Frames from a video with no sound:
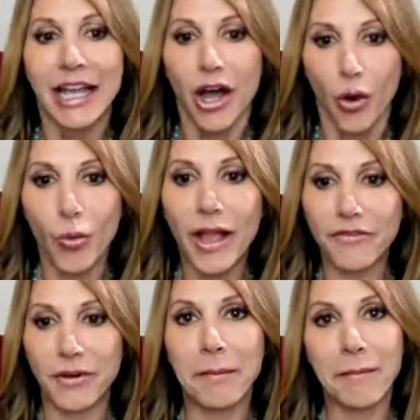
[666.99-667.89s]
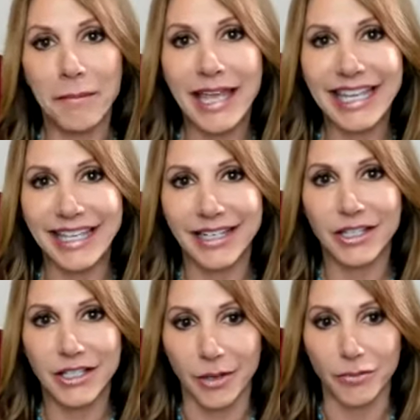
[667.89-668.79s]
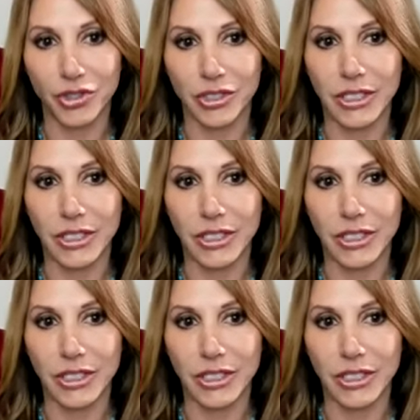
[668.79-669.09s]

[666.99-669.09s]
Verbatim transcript: away from making assumptions